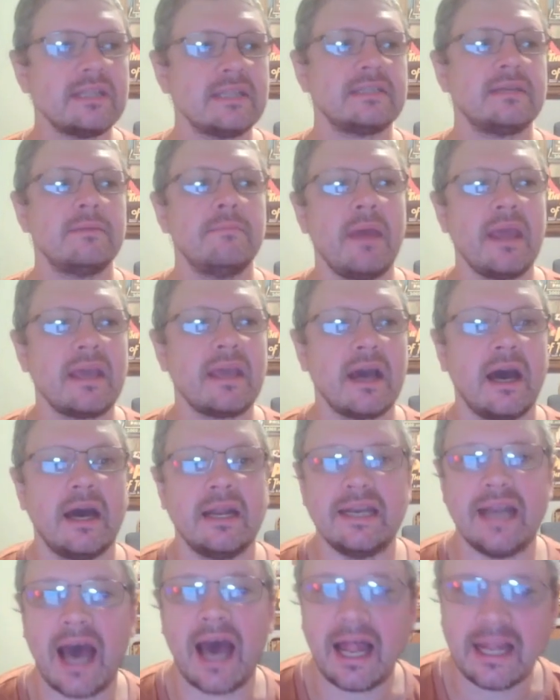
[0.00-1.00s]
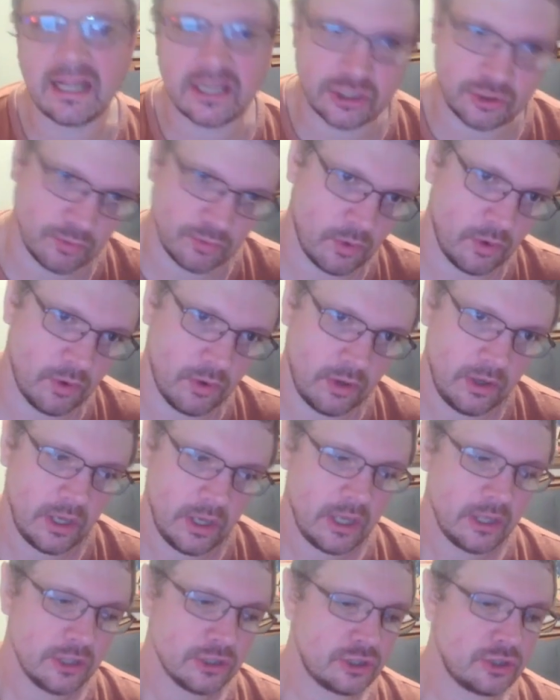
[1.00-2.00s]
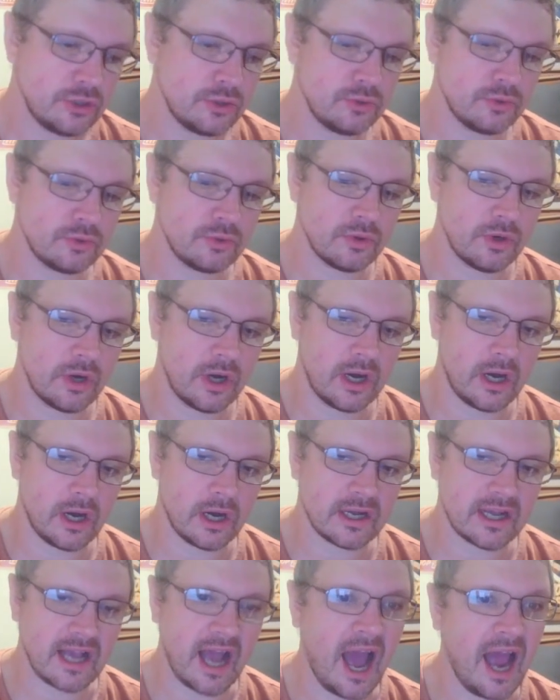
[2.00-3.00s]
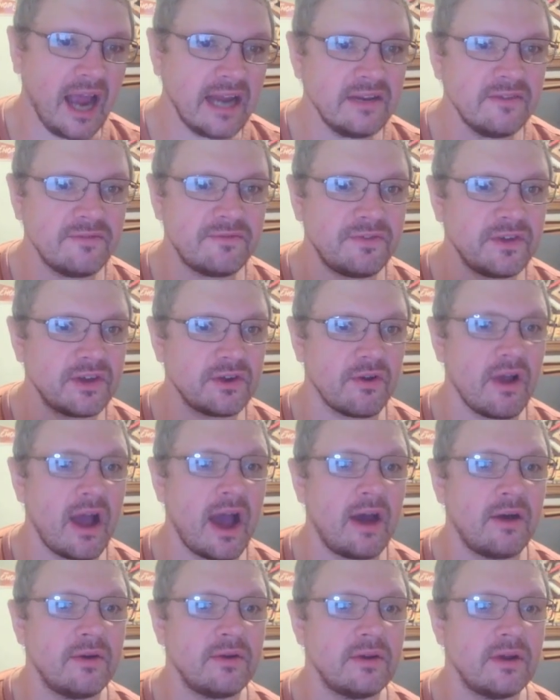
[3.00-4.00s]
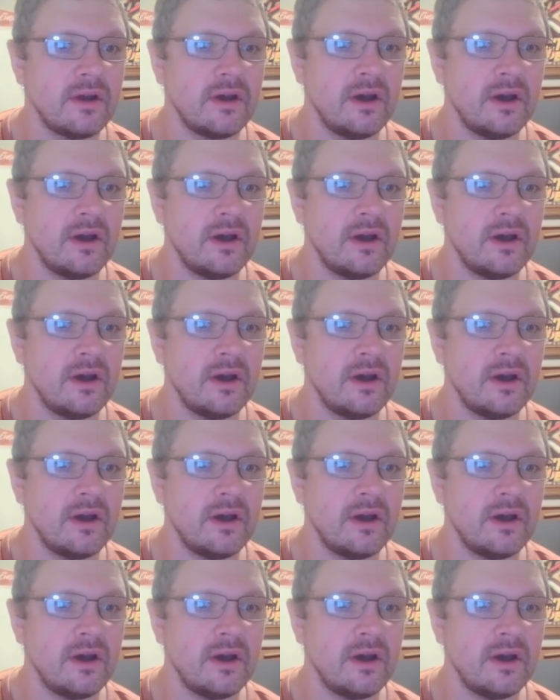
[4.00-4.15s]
to make a knowledge roll to kind of figure out...